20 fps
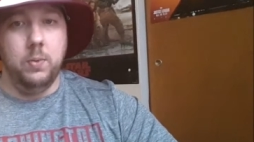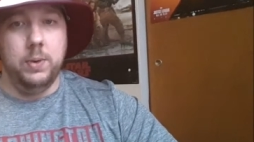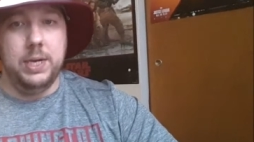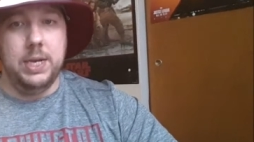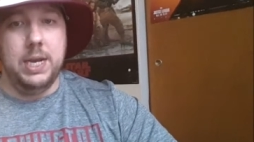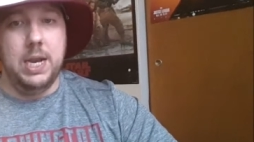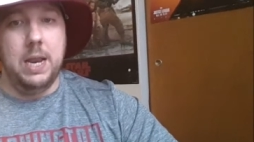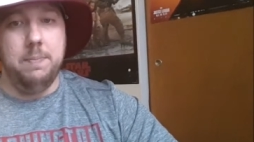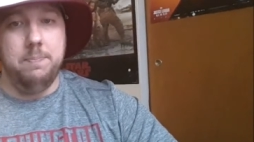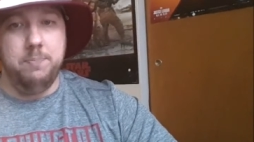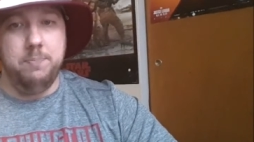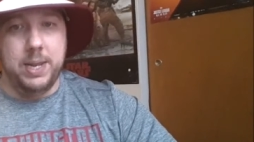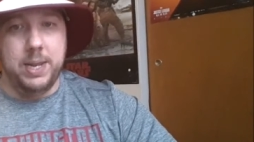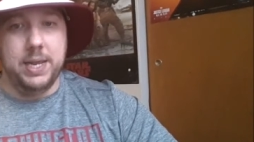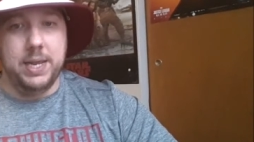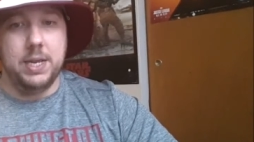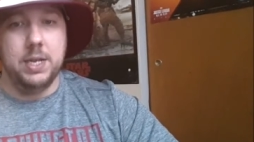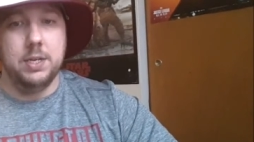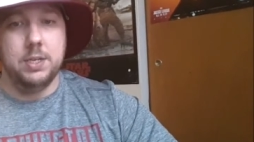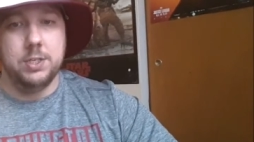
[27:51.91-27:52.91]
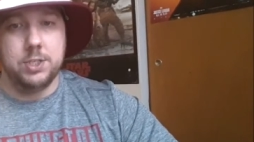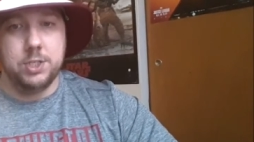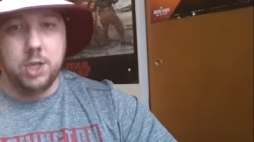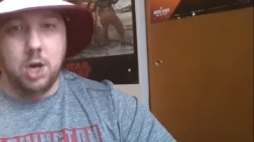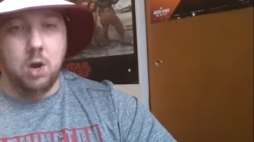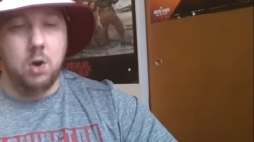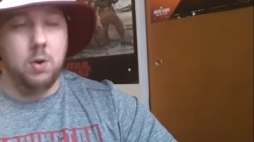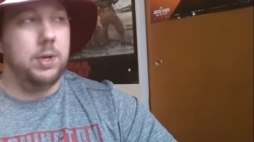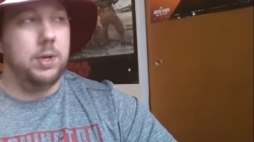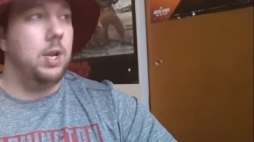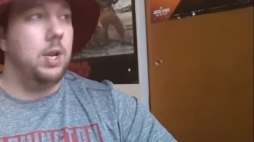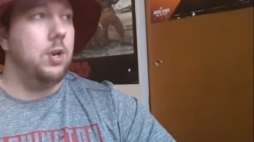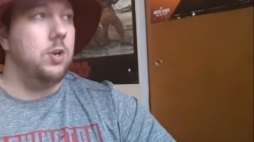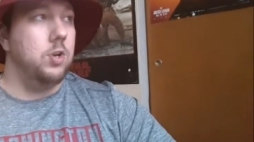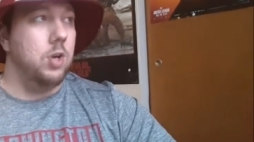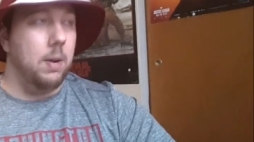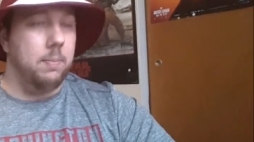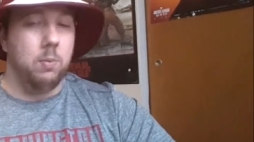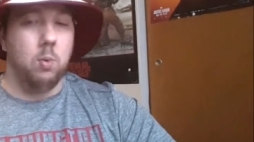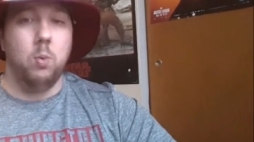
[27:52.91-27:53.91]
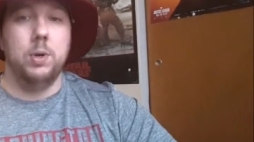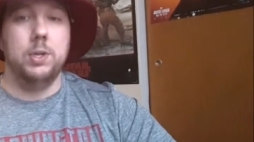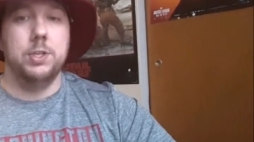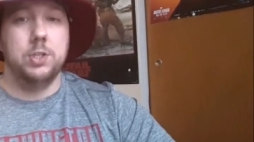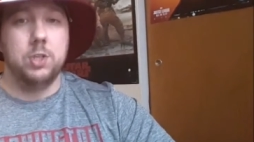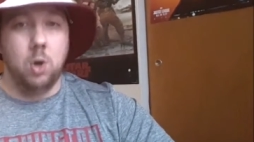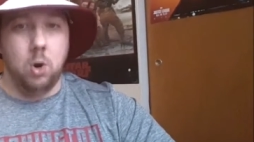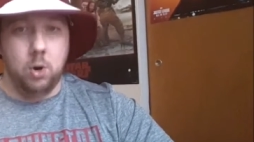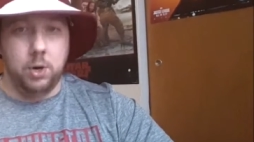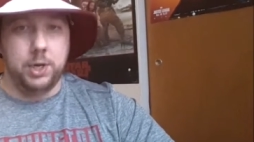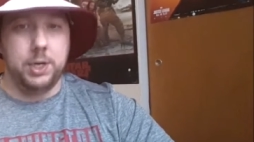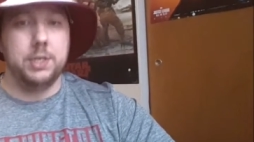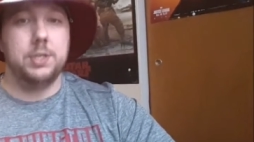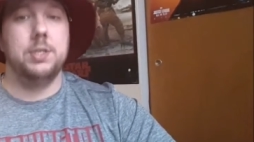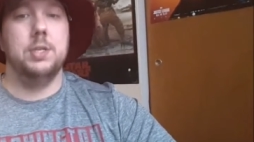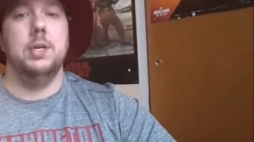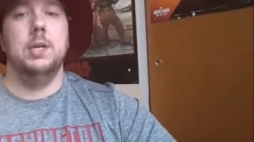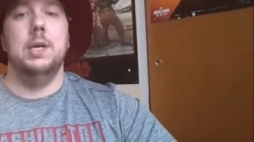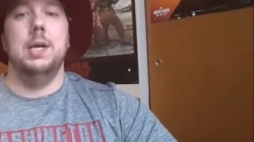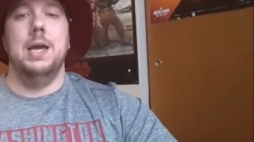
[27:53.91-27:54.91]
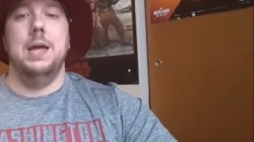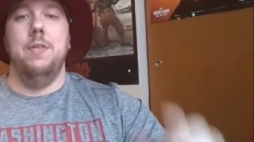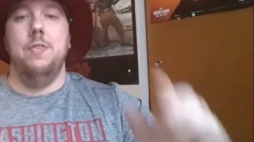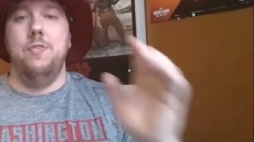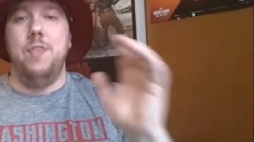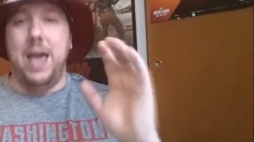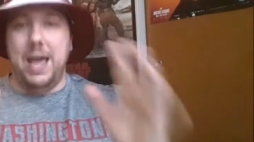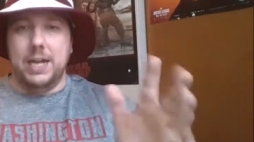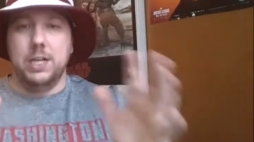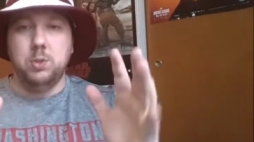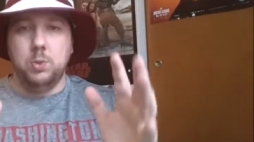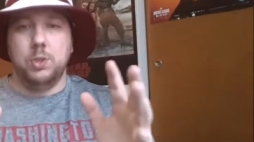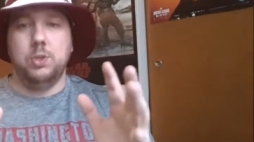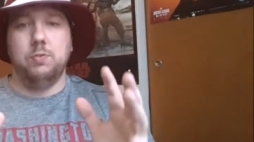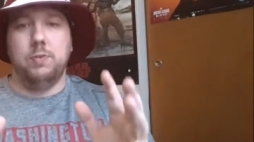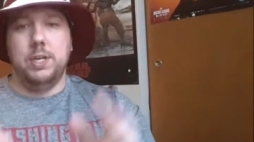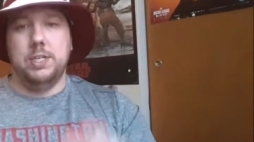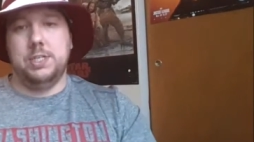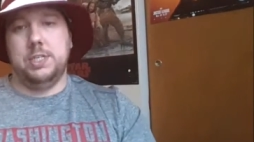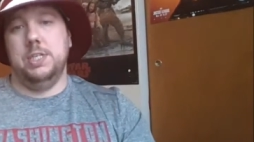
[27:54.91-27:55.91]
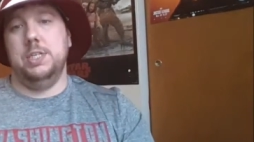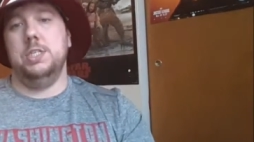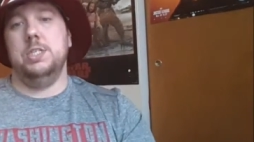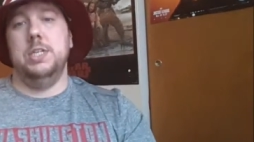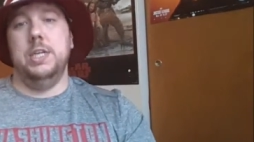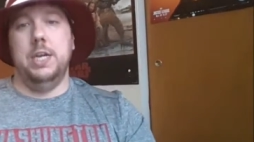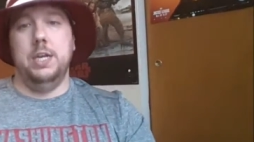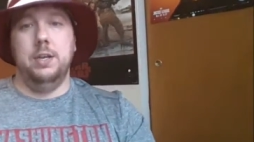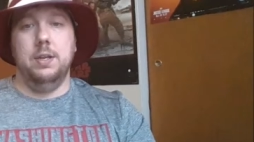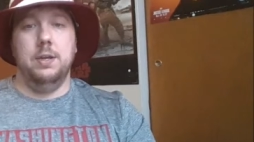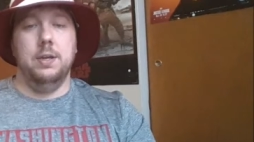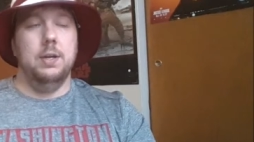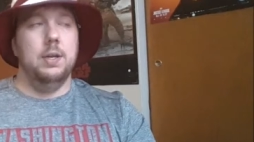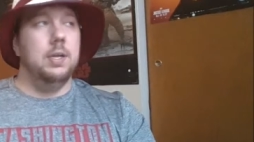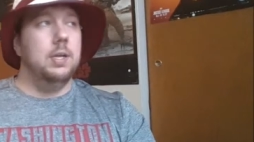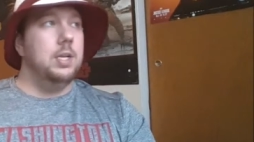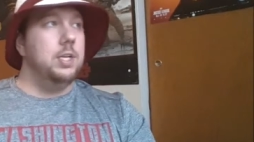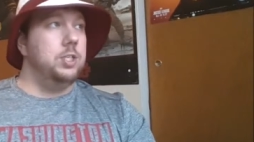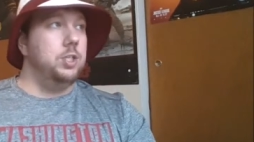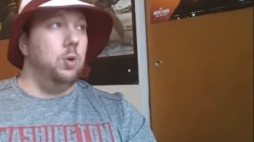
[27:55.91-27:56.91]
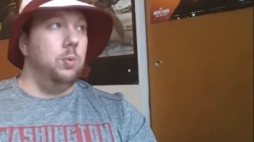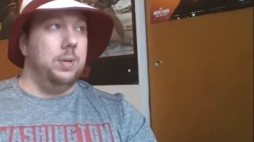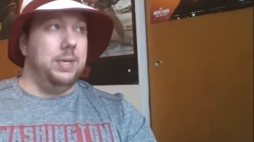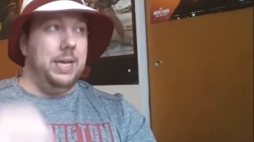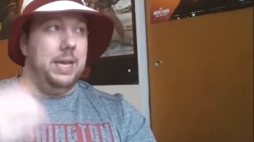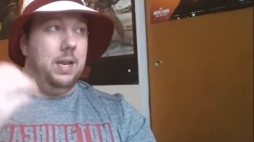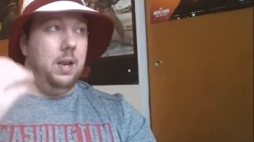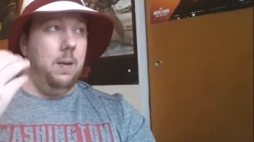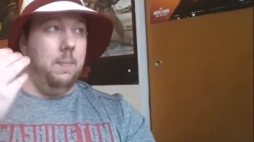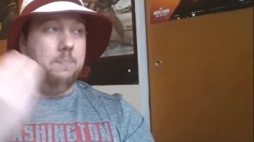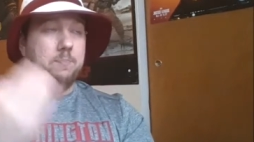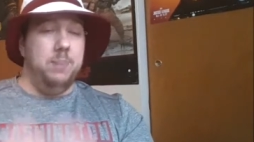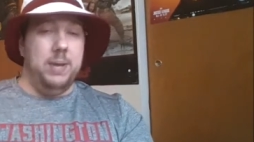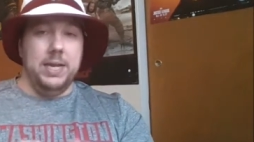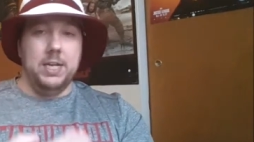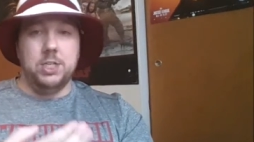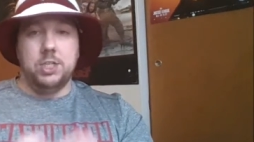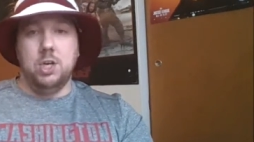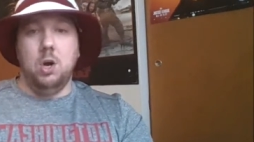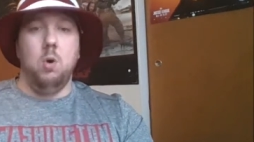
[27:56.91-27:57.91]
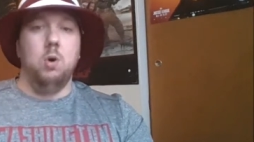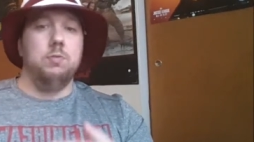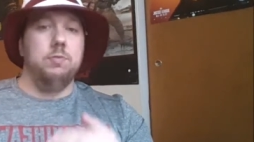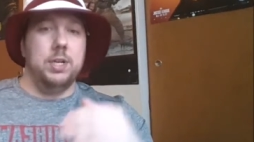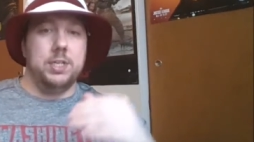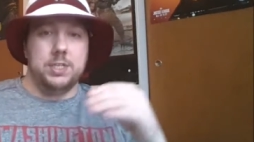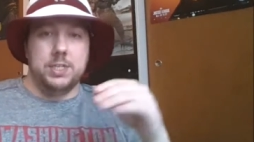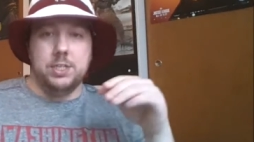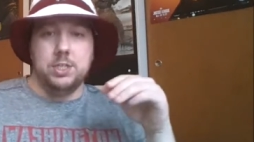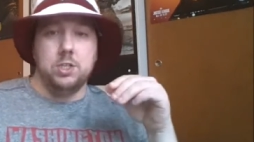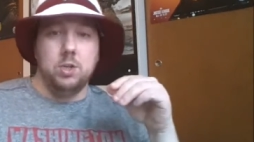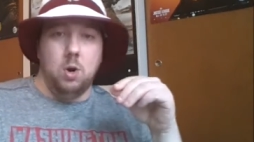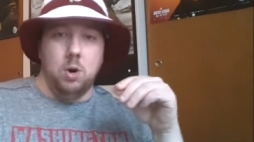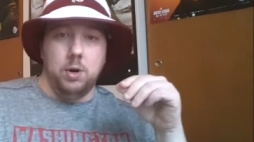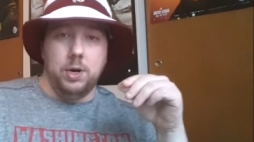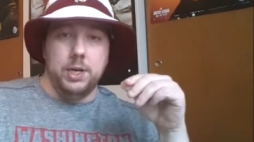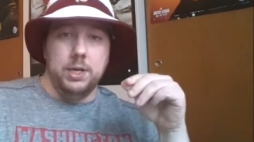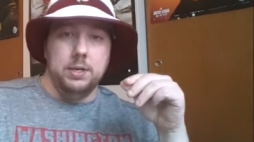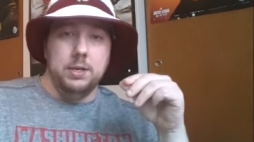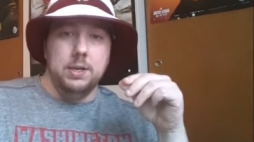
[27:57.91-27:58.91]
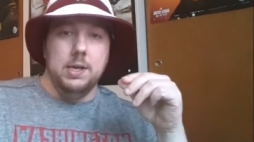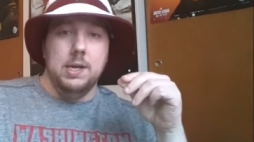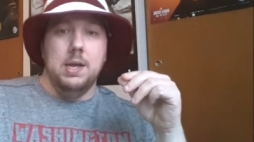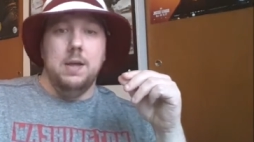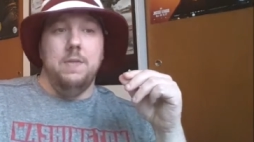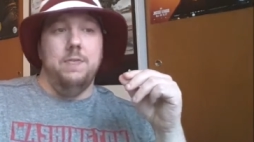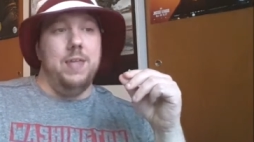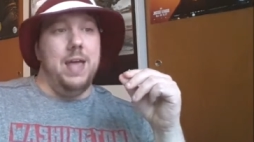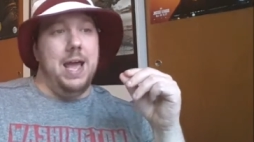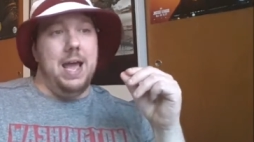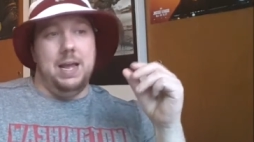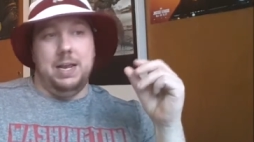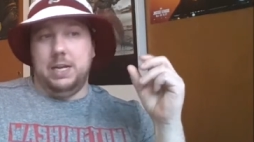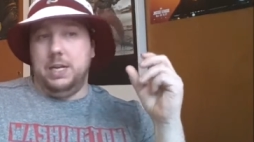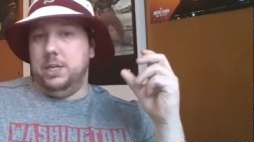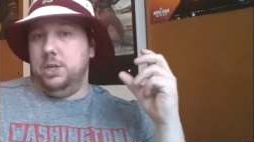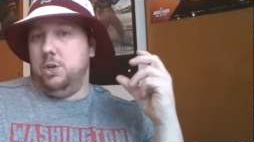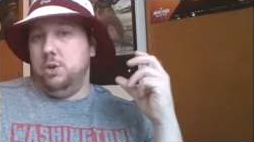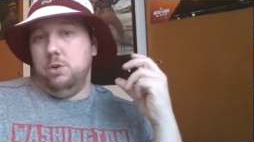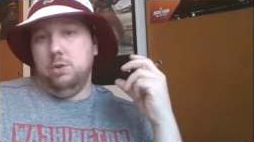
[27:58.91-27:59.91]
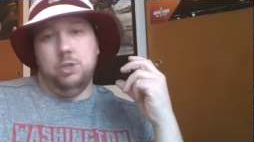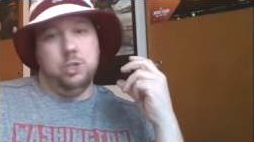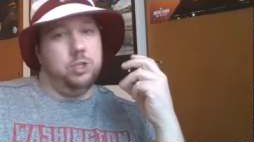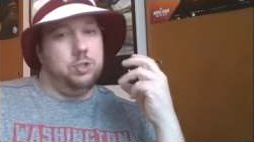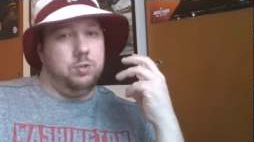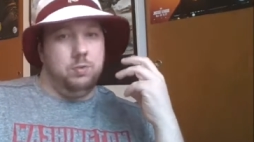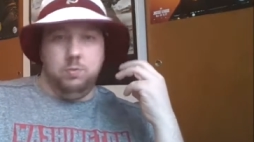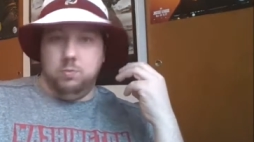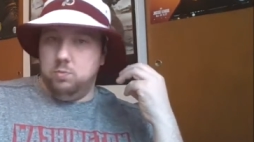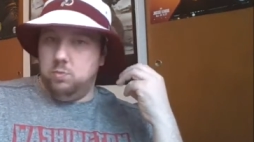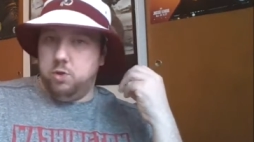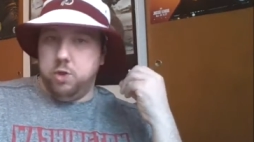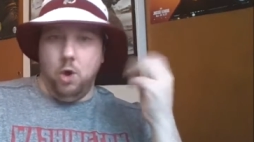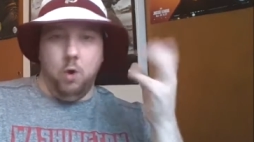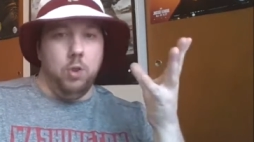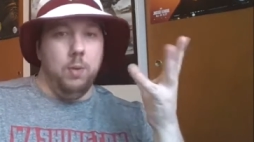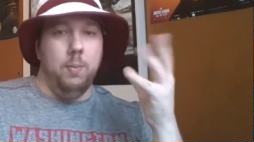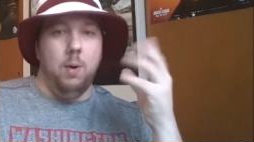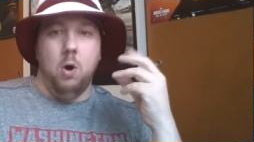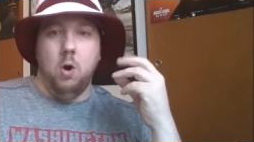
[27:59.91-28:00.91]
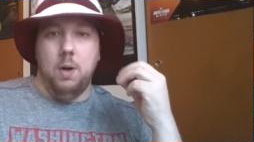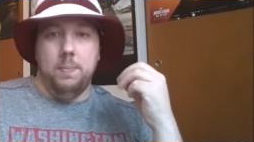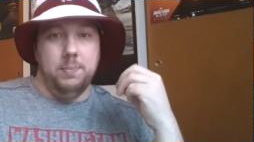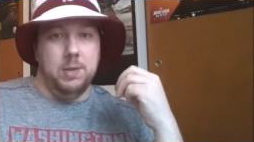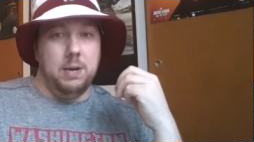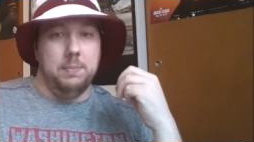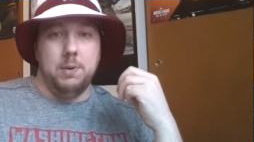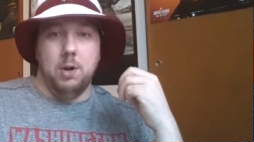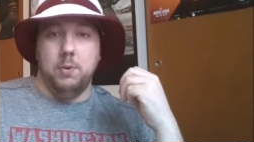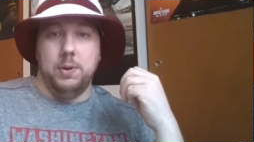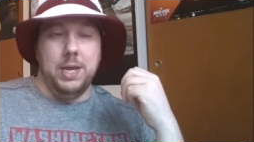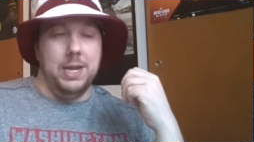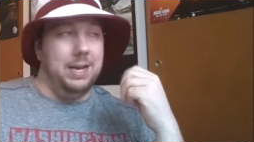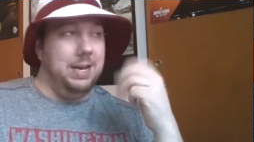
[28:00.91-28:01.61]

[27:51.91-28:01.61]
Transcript: We need a big, solid, #1 target. That is what the Redskins need. So get a big, solid Redskins target that can just throw the ball up and let him go